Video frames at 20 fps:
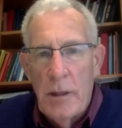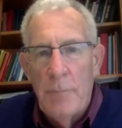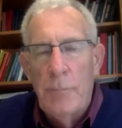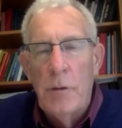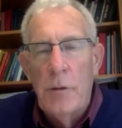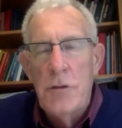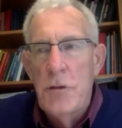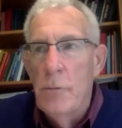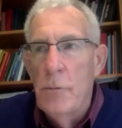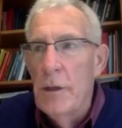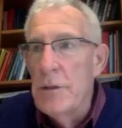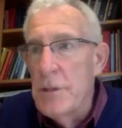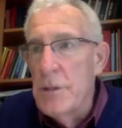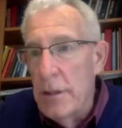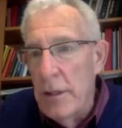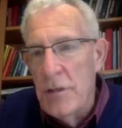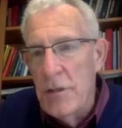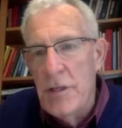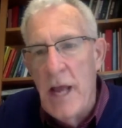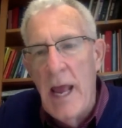to put you
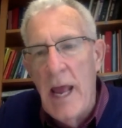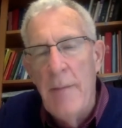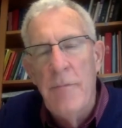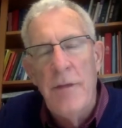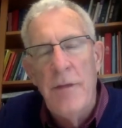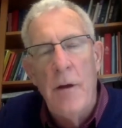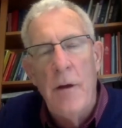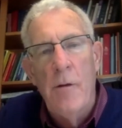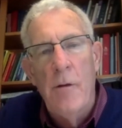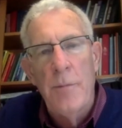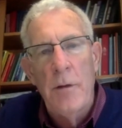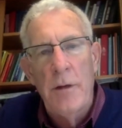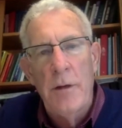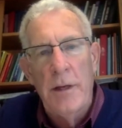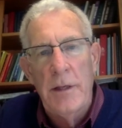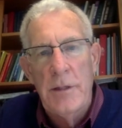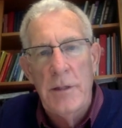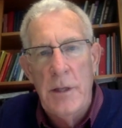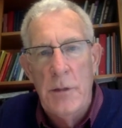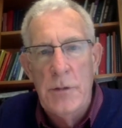into the same
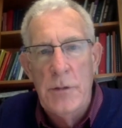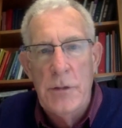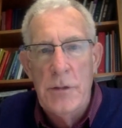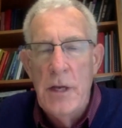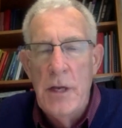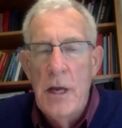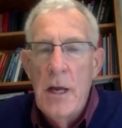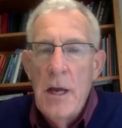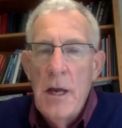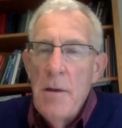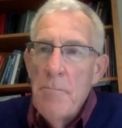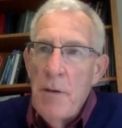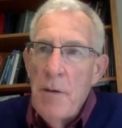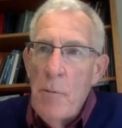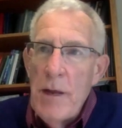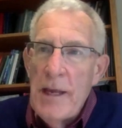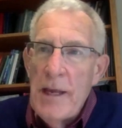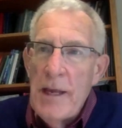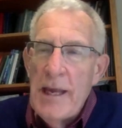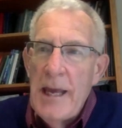therapeutic ketosis.
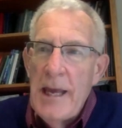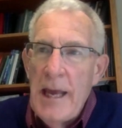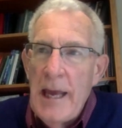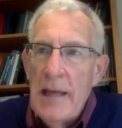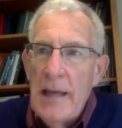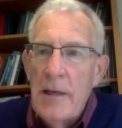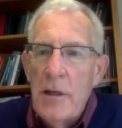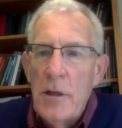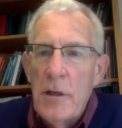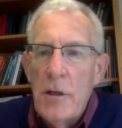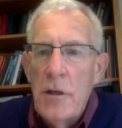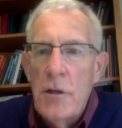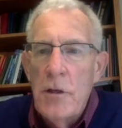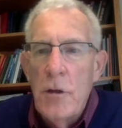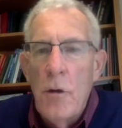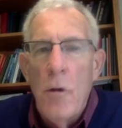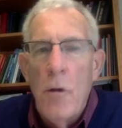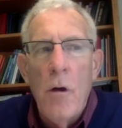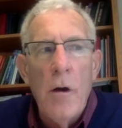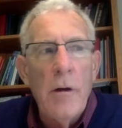But we can't
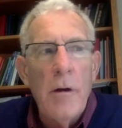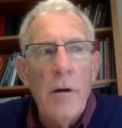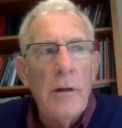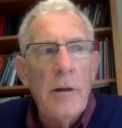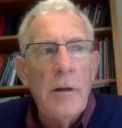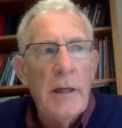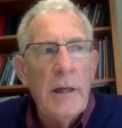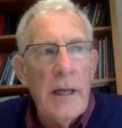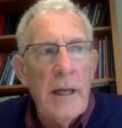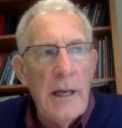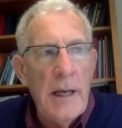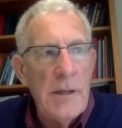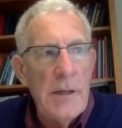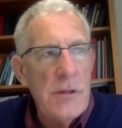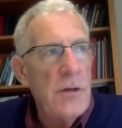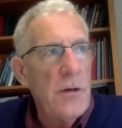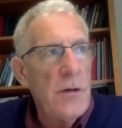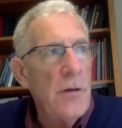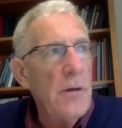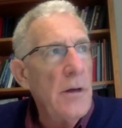cure
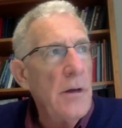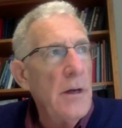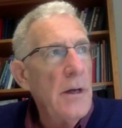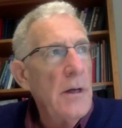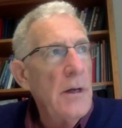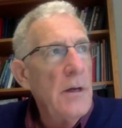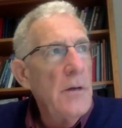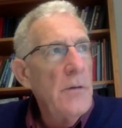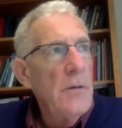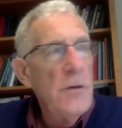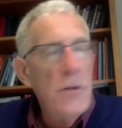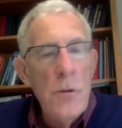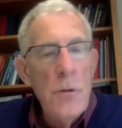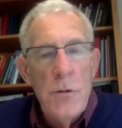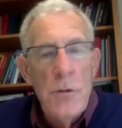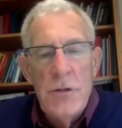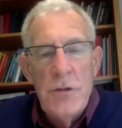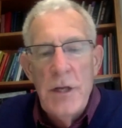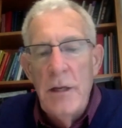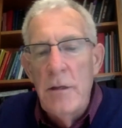cancer
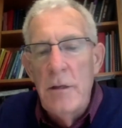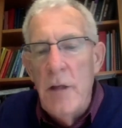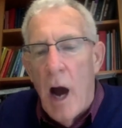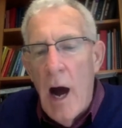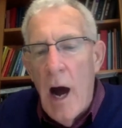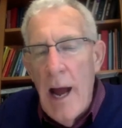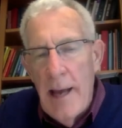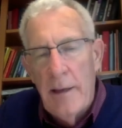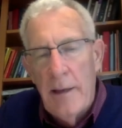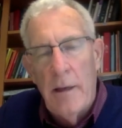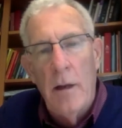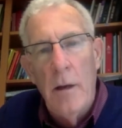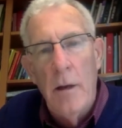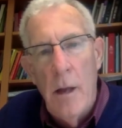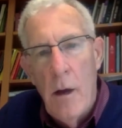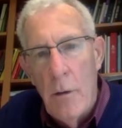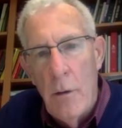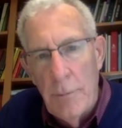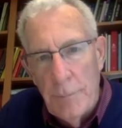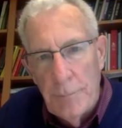using diet
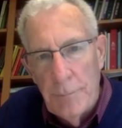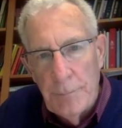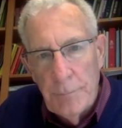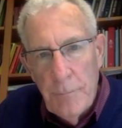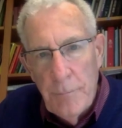alone.